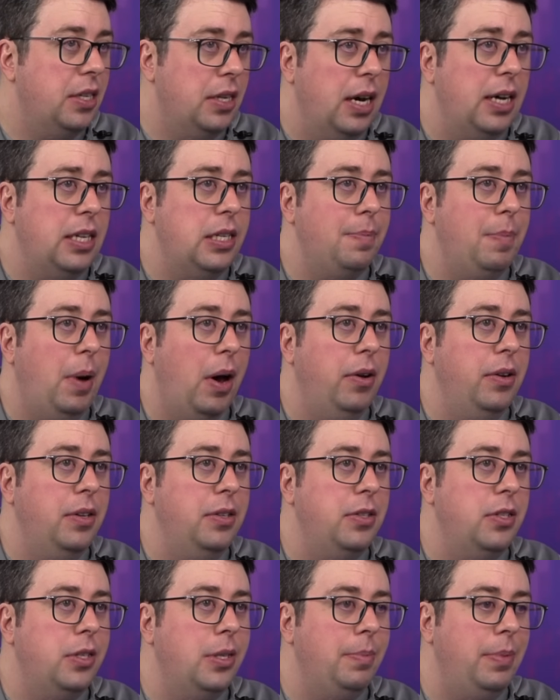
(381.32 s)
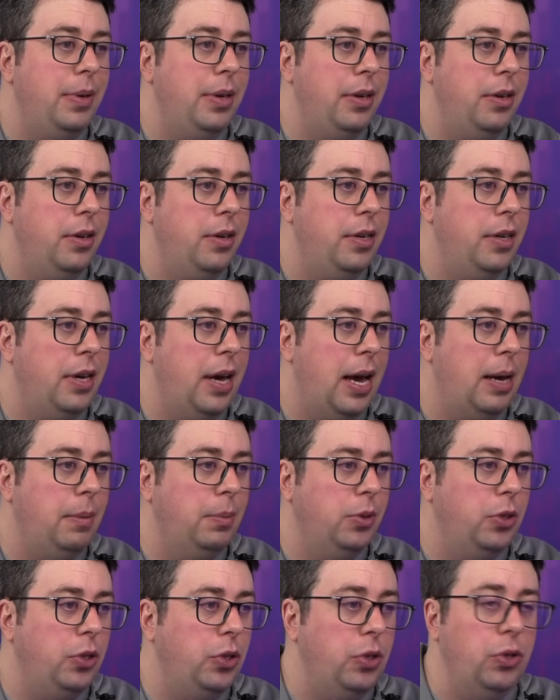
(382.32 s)
a nice bonus to be
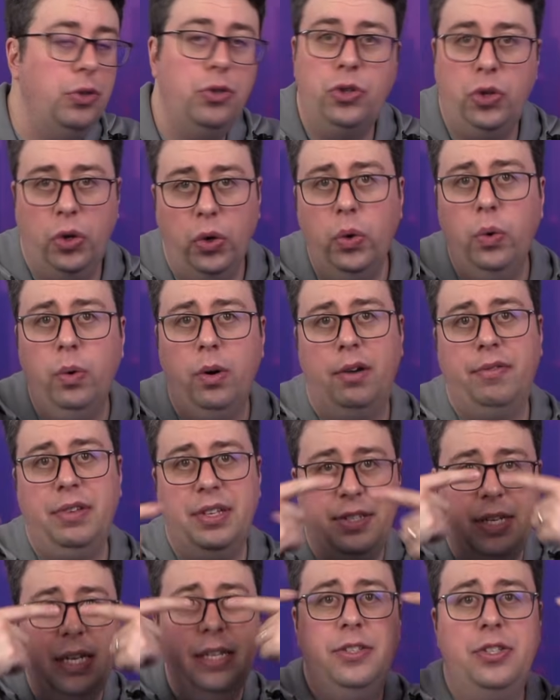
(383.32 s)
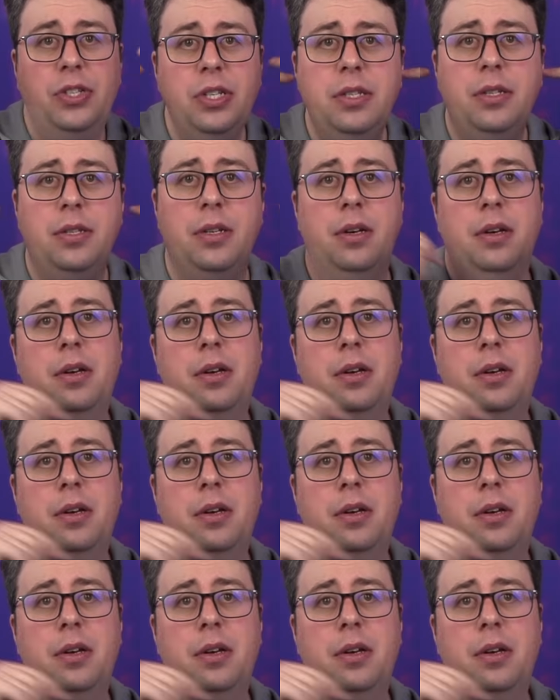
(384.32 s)
able to use two of your sensors